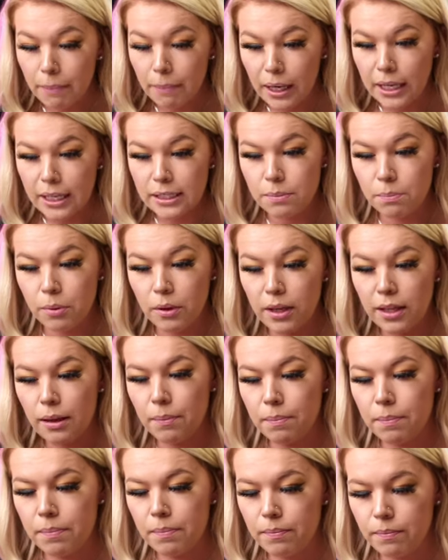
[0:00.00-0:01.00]
But putting
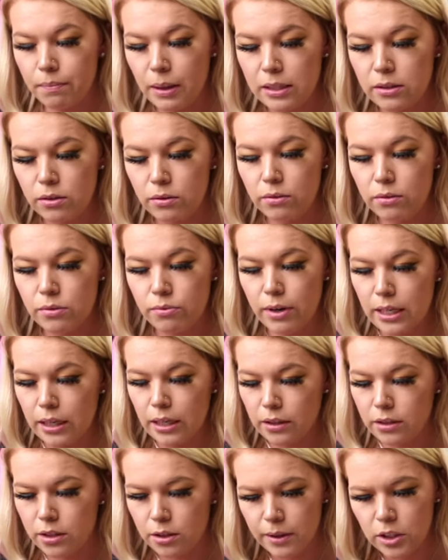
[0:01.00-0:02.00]
the puzzles right
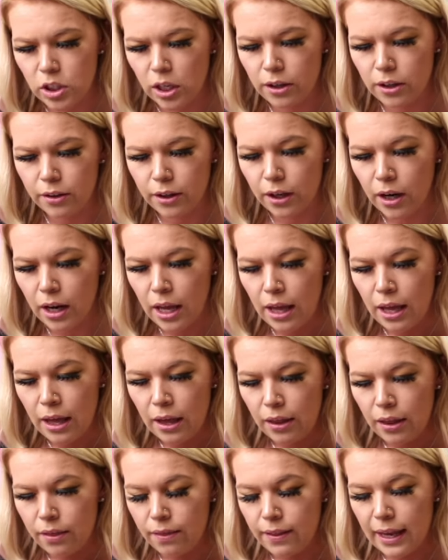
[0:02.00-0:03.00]
next to each other,
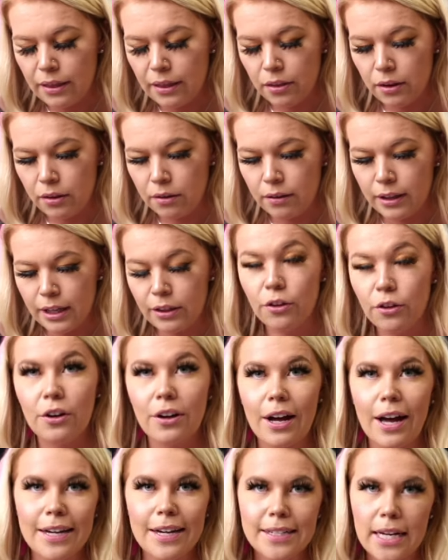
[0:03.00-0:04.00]
they literally
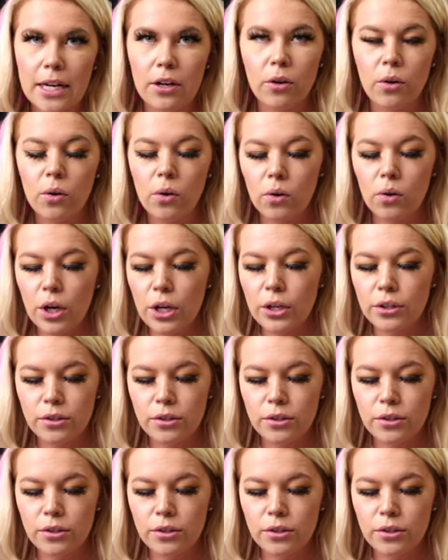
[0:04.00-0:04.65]
look identical.